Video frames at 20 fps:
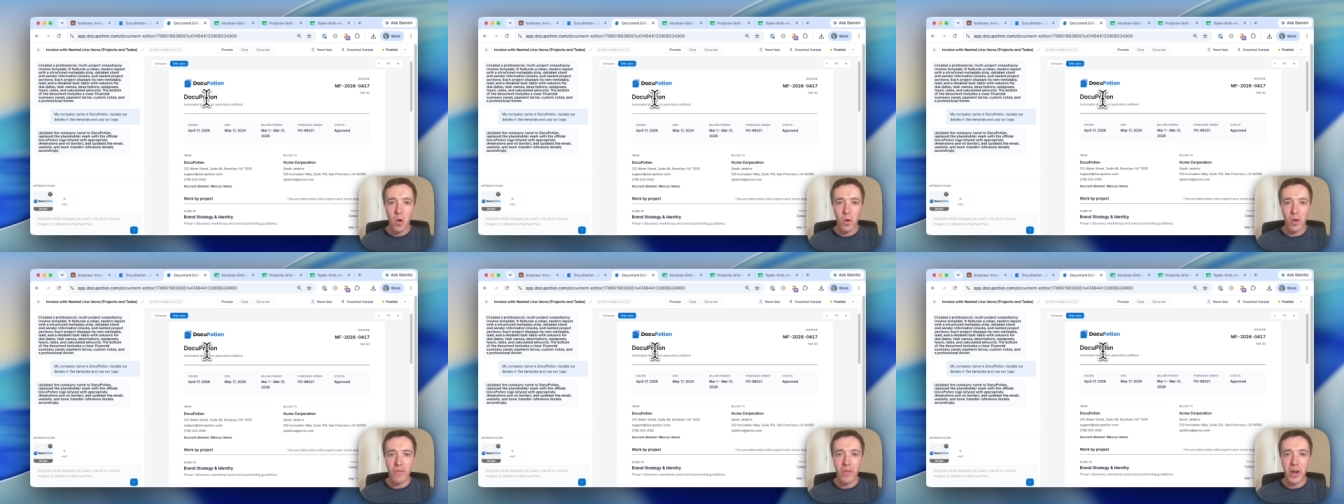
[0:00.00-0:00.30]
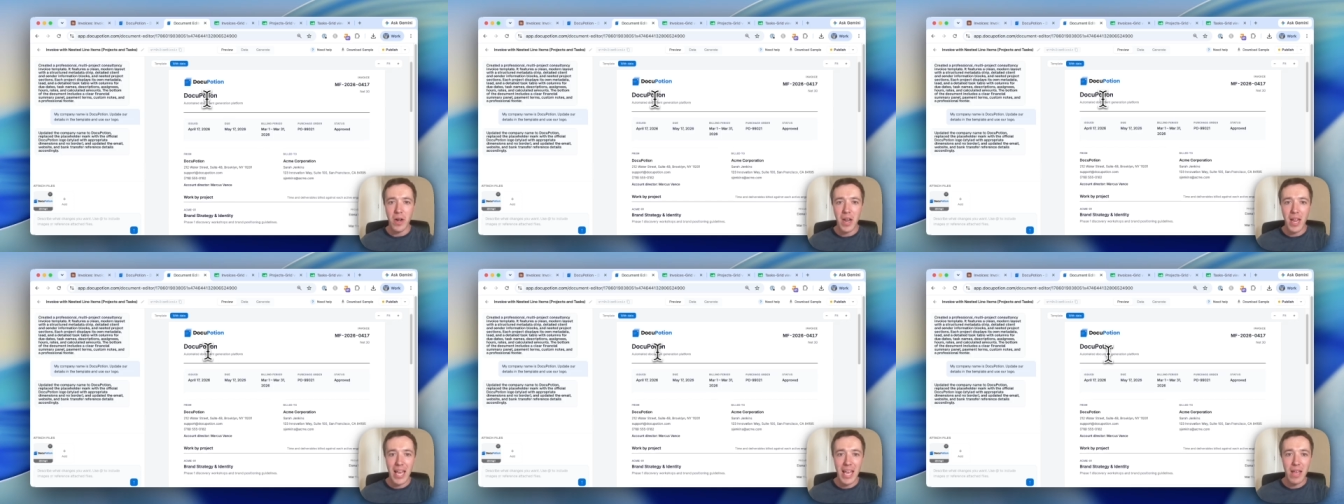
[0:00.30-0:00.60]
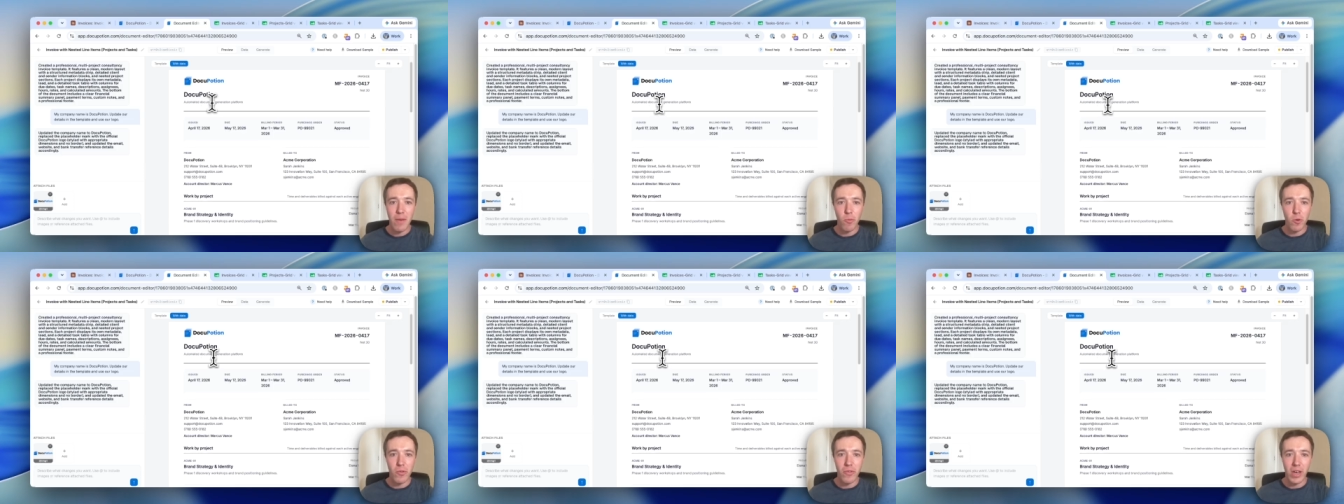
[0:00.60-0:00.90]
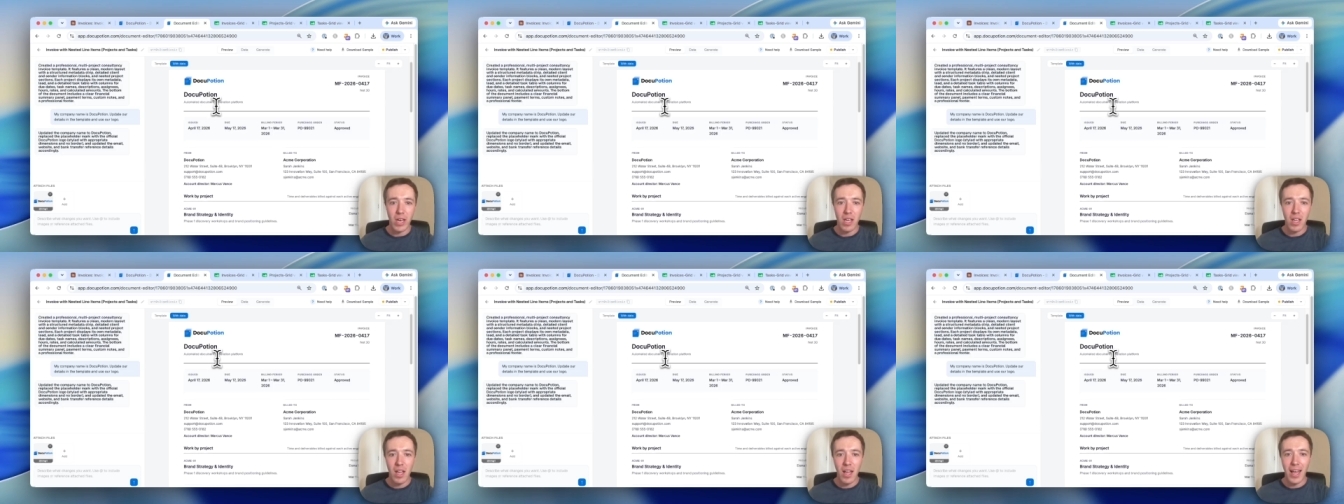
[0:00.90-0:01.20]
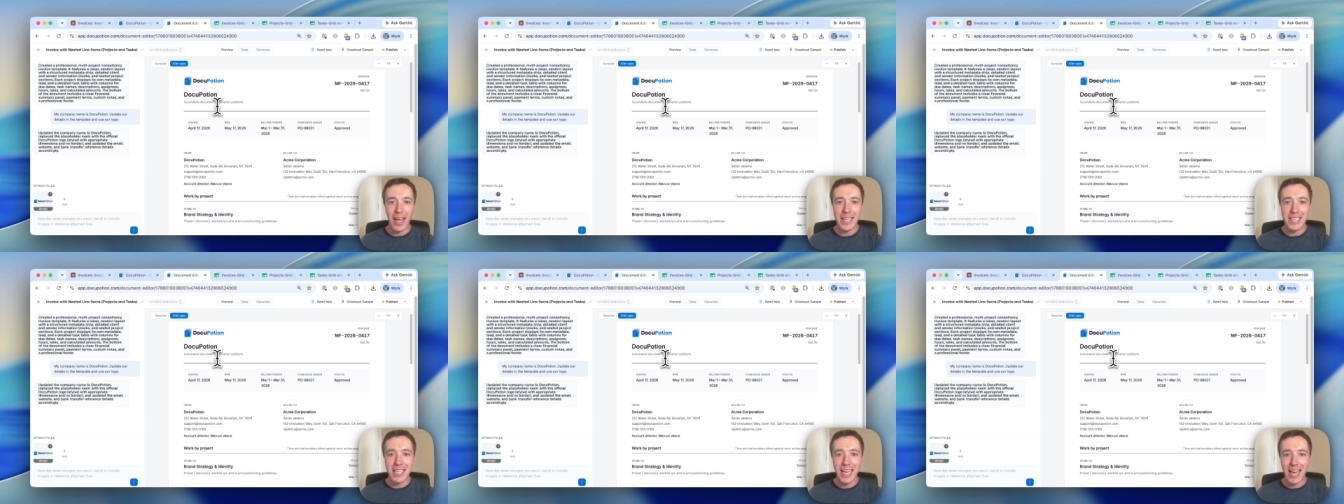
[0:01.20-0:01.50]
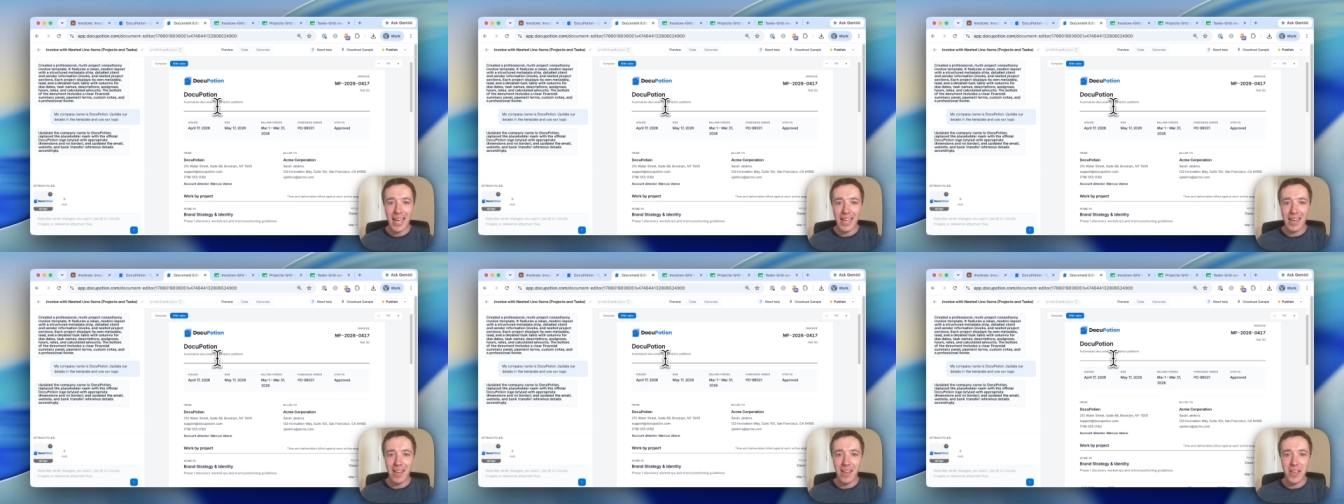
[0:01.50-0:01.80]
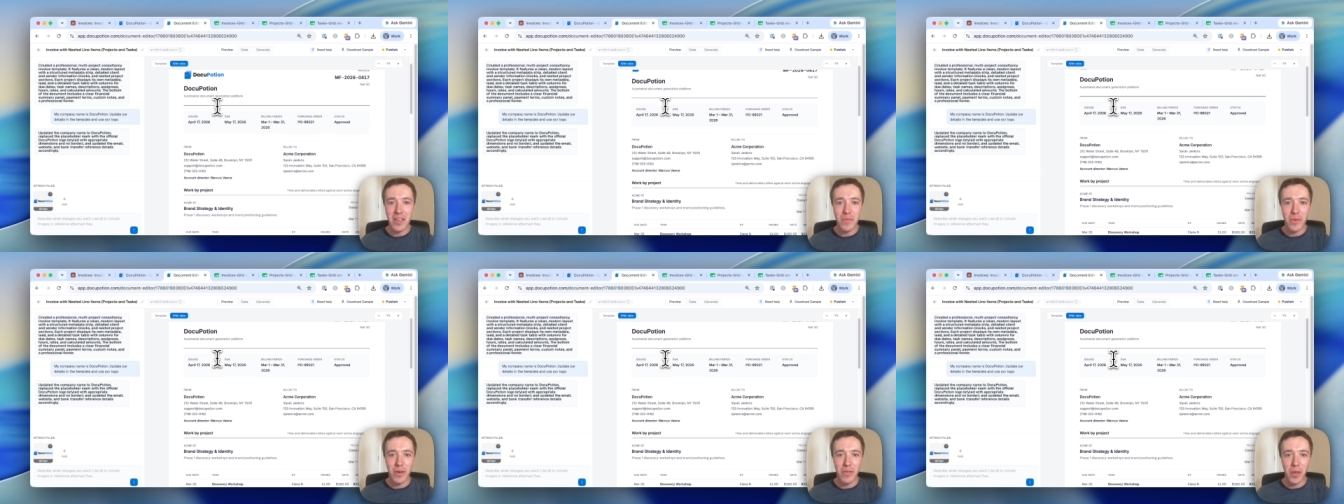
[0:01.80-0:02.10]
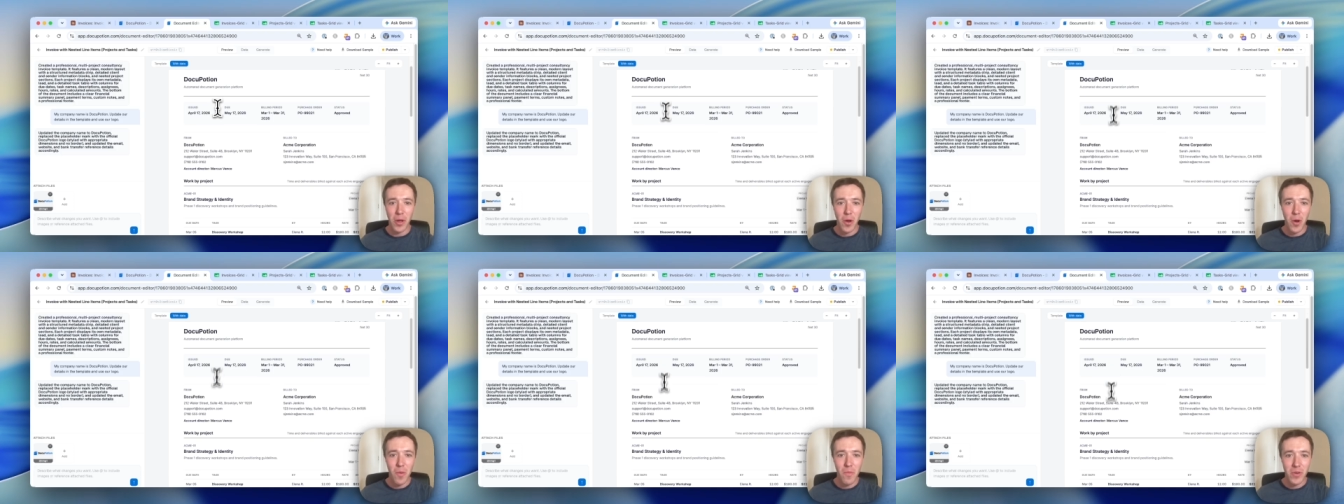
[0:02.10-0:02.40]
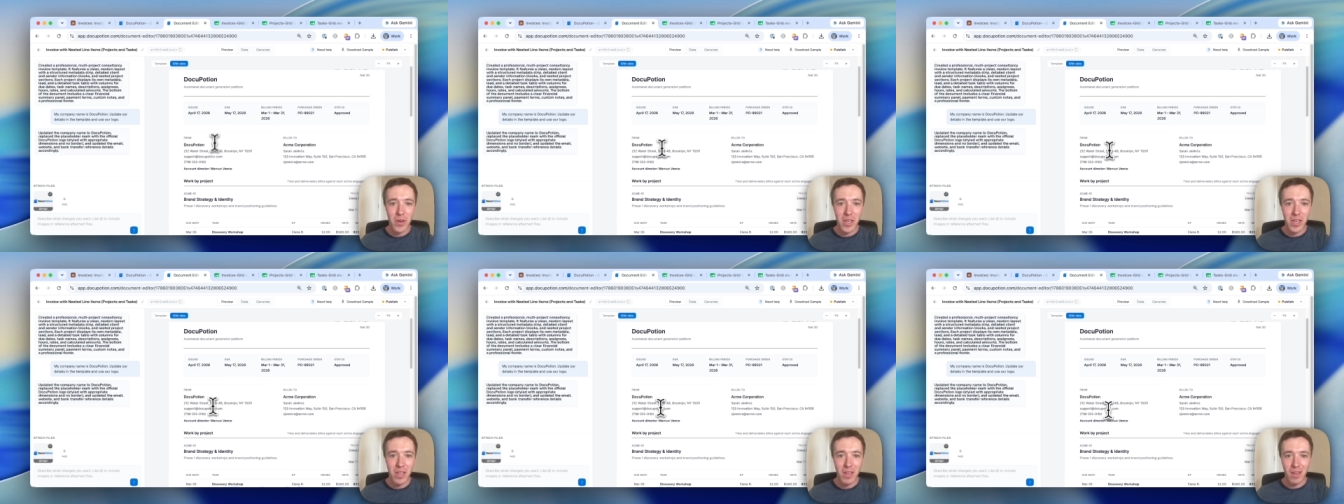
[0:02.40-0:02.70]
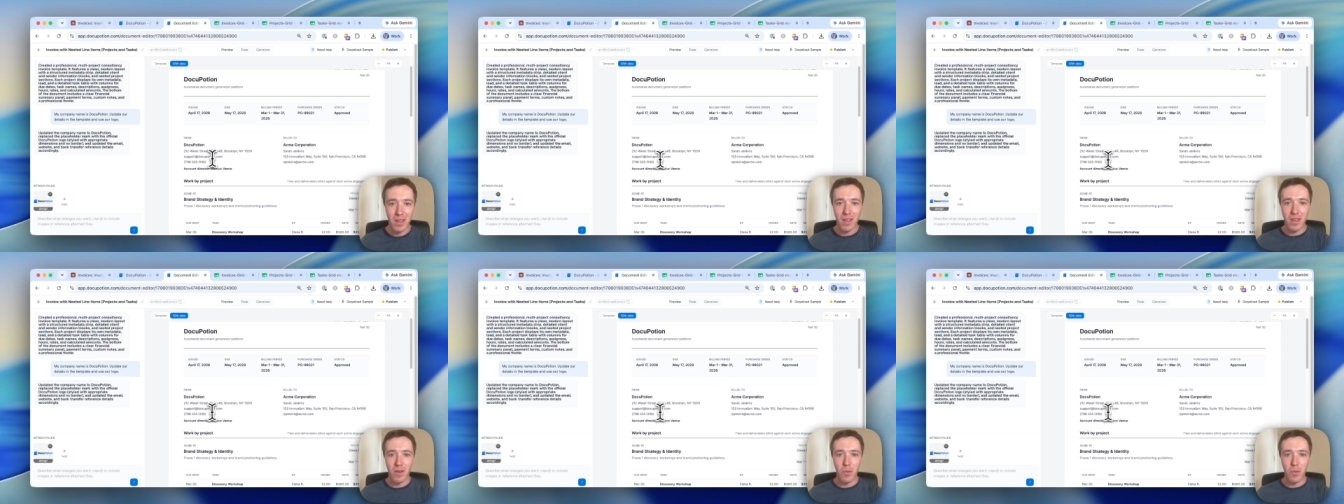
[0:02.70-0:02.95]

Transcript: we have our name, we have a tagline about the company,